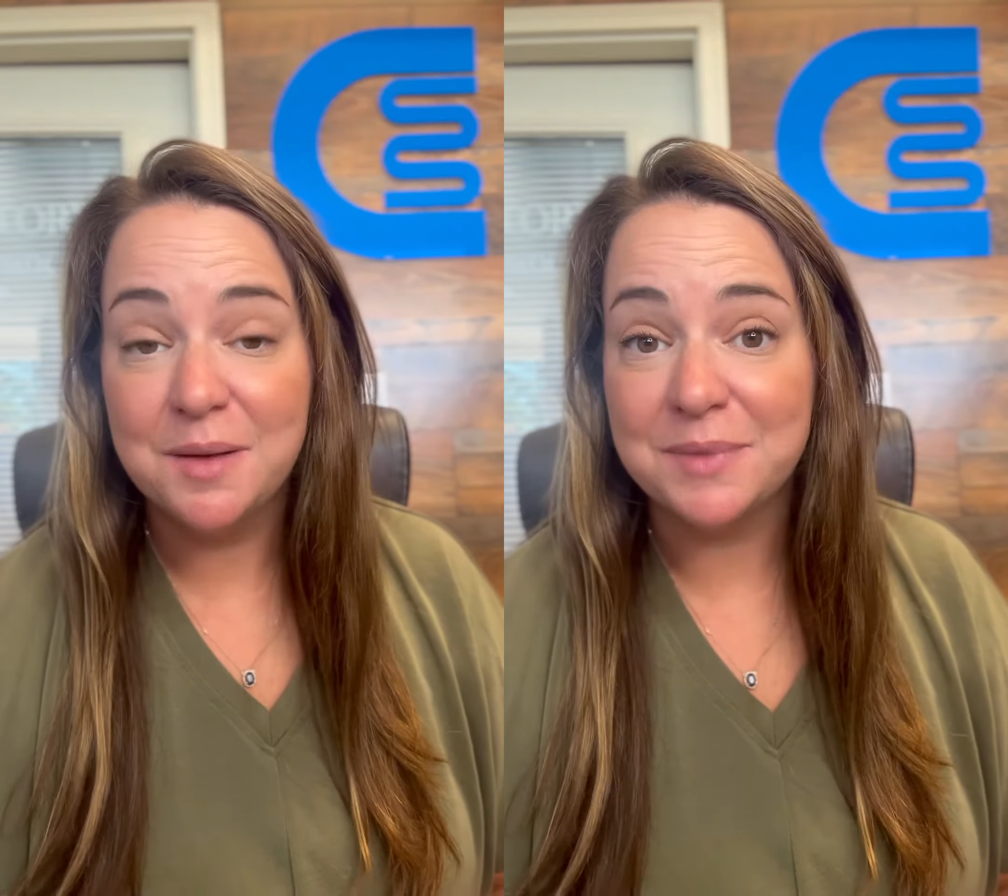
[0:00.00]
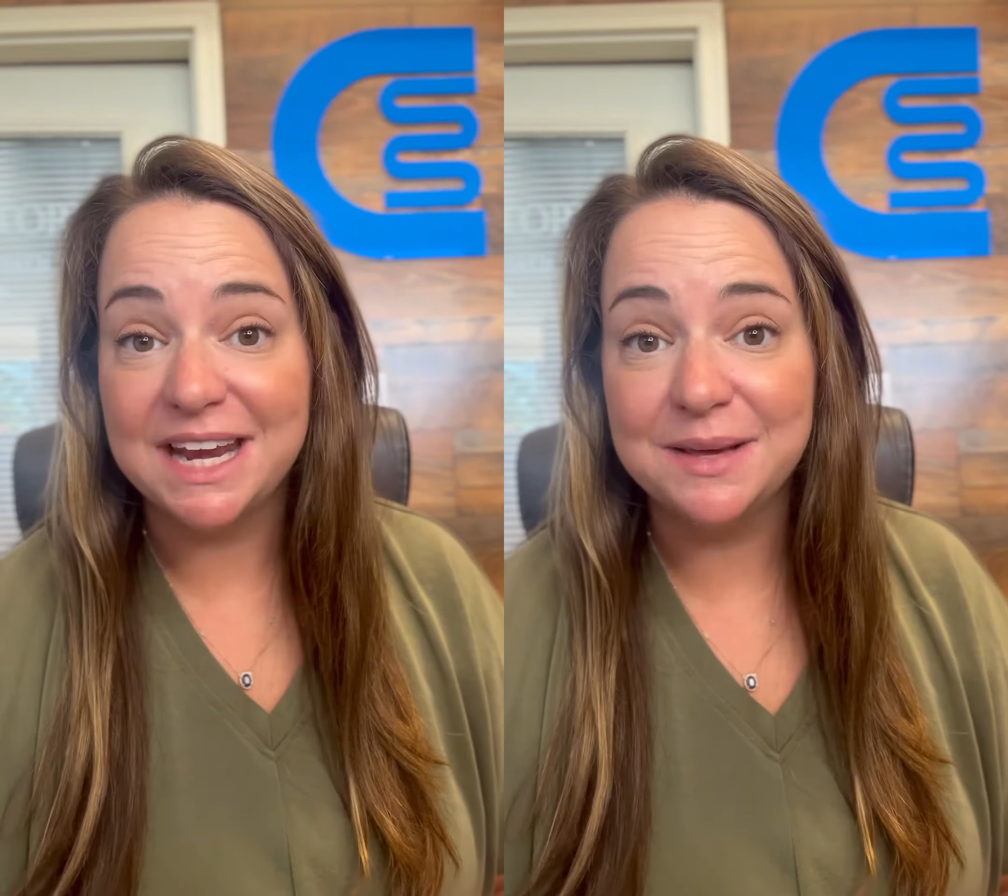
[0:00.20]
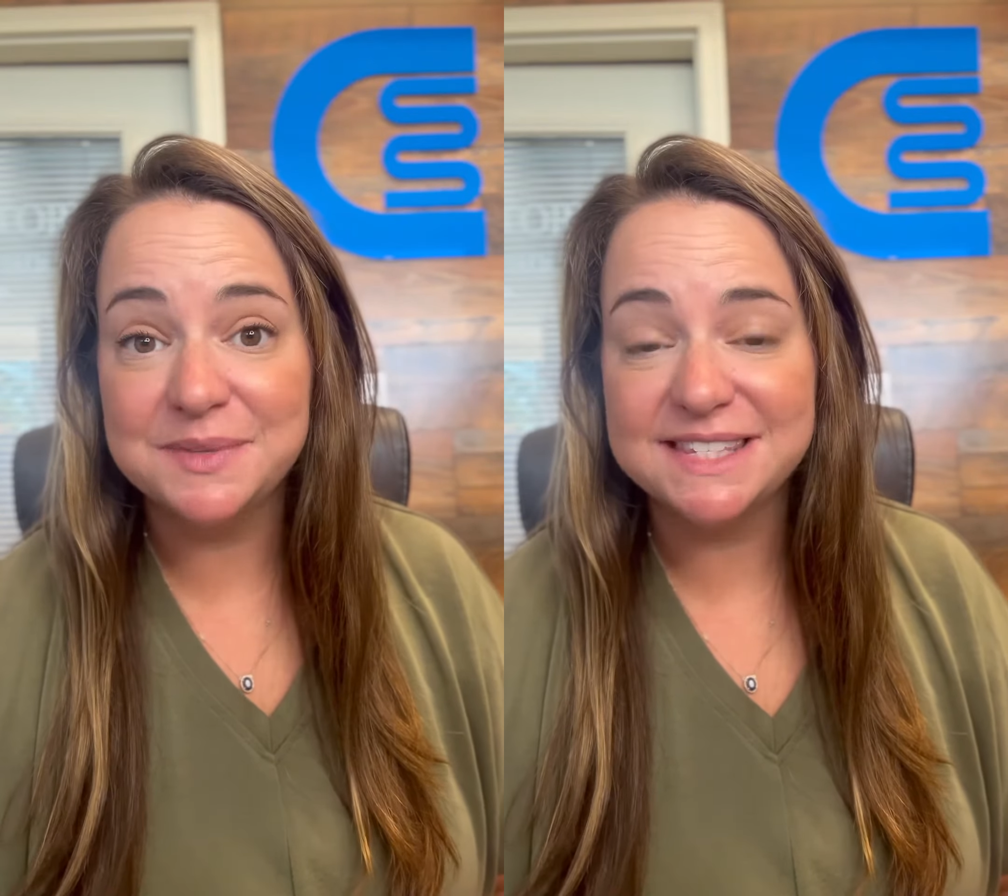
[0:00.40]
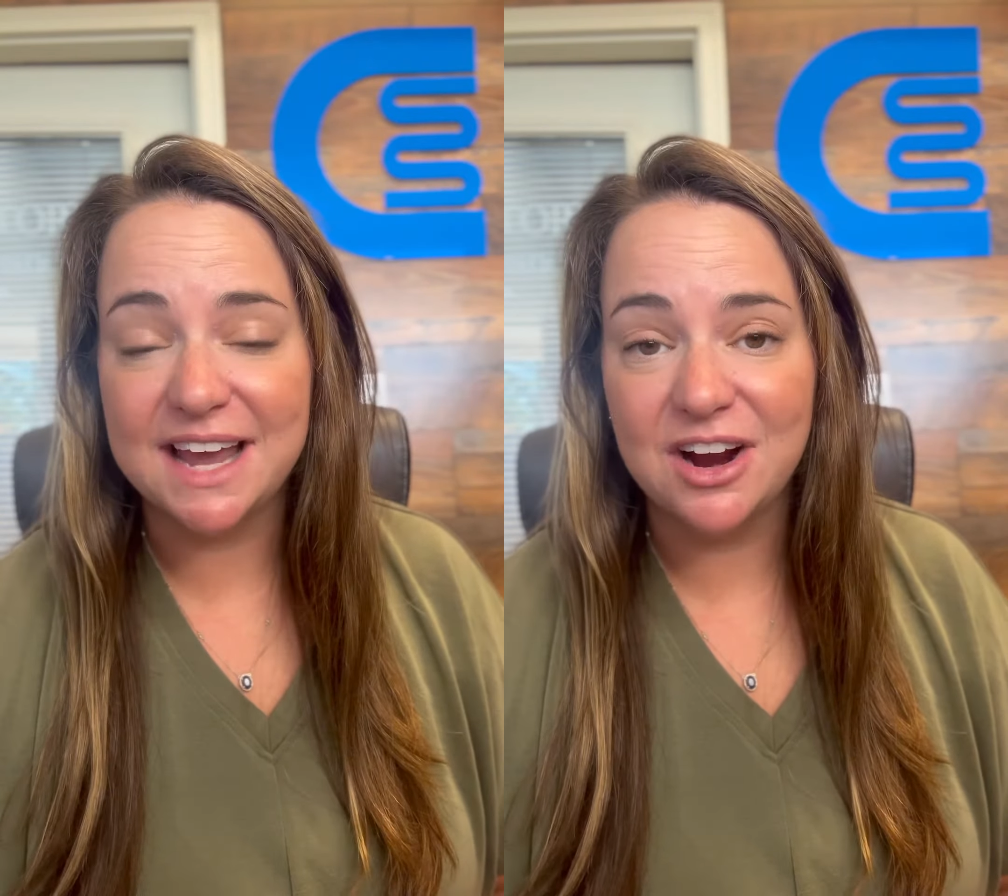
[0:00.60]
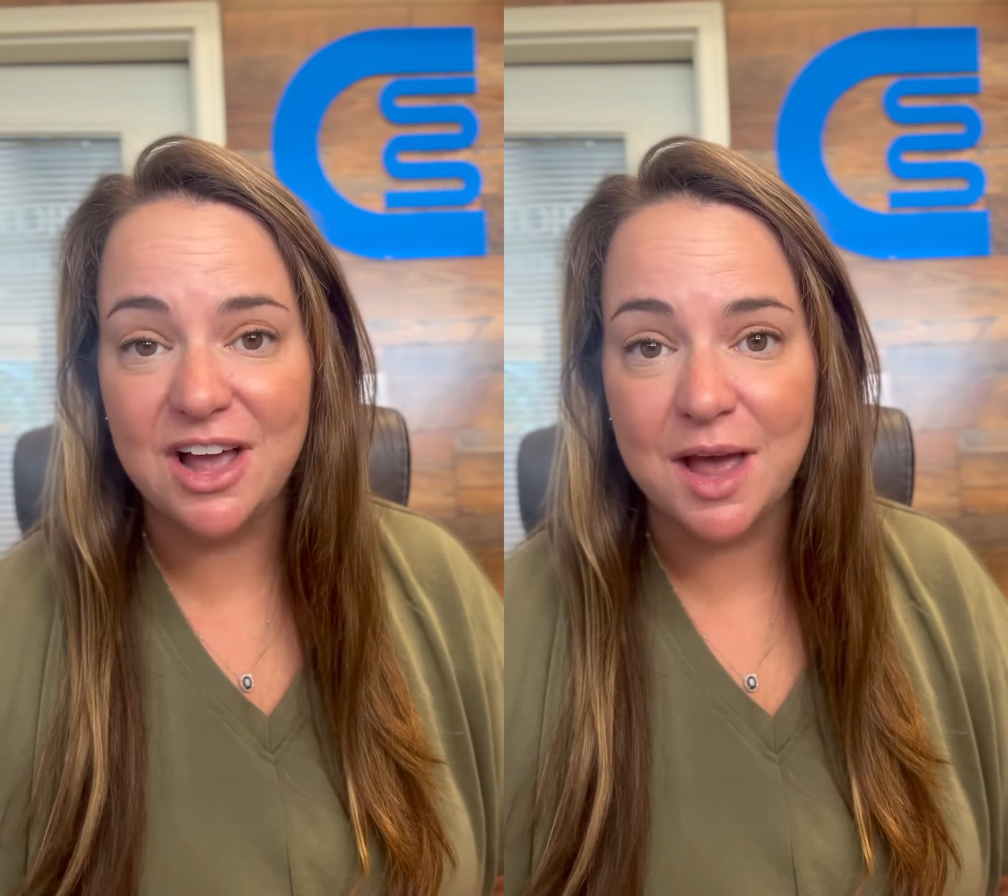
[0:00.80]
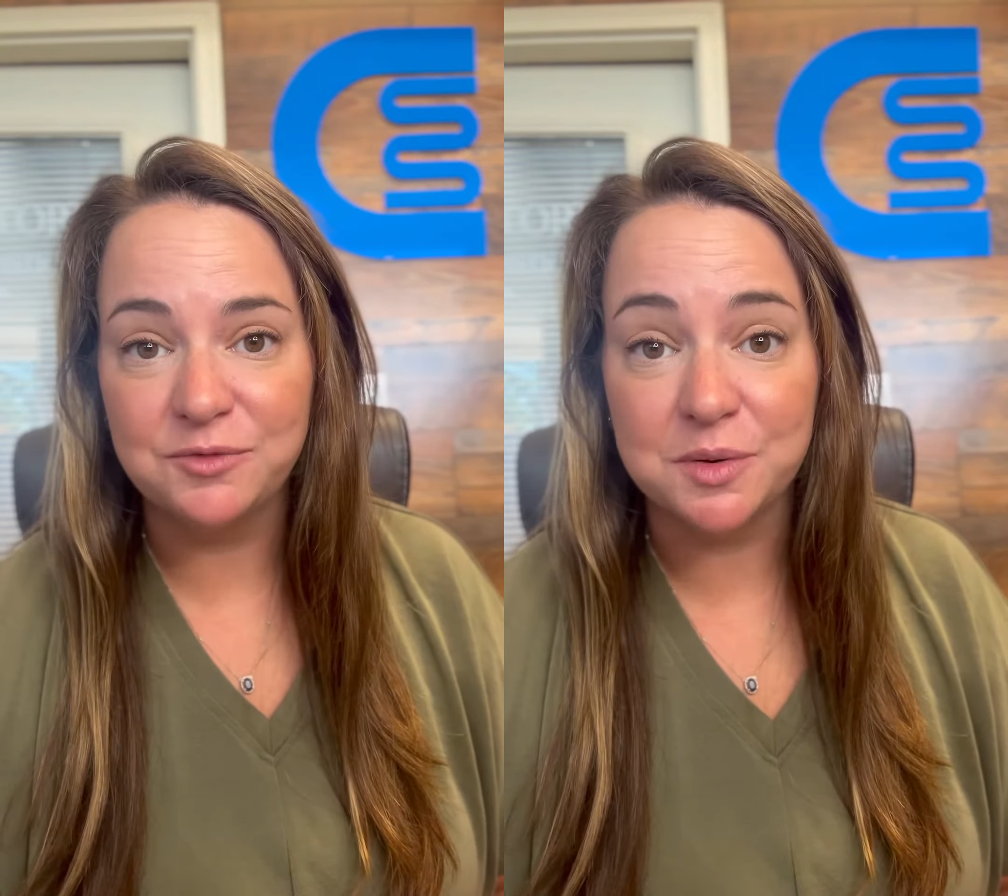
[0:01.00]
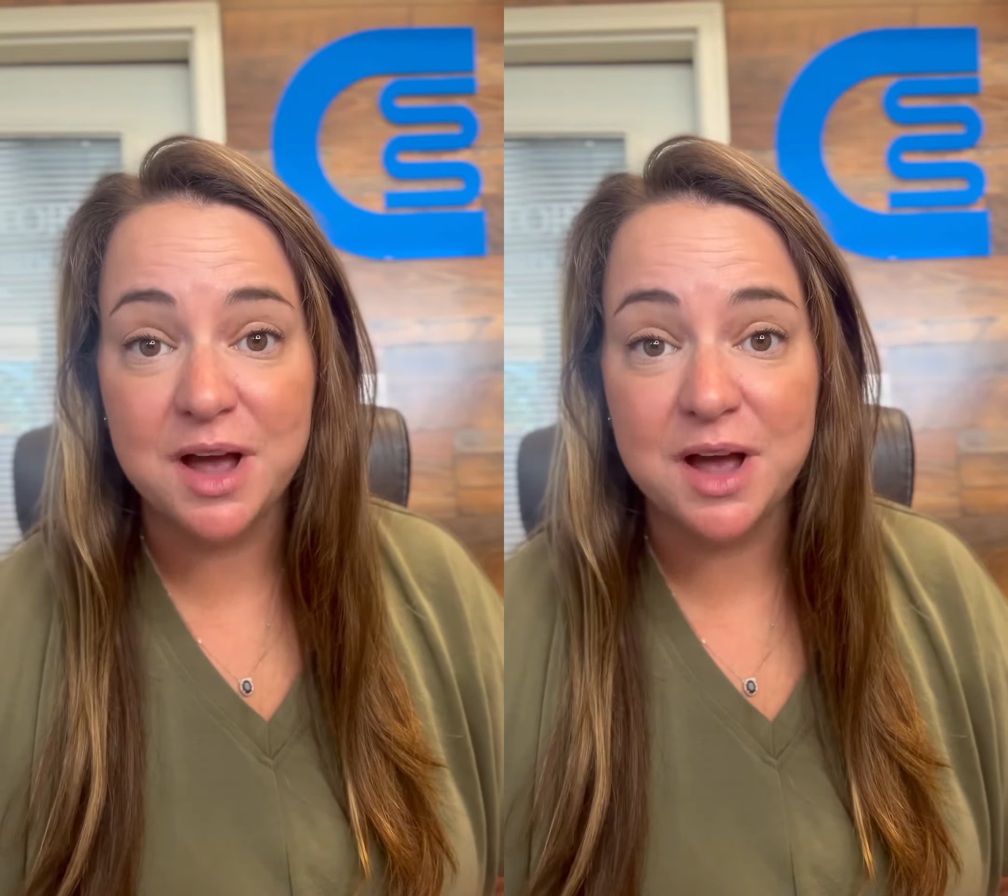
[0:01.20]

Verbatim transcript: My name's Sarah. I'm from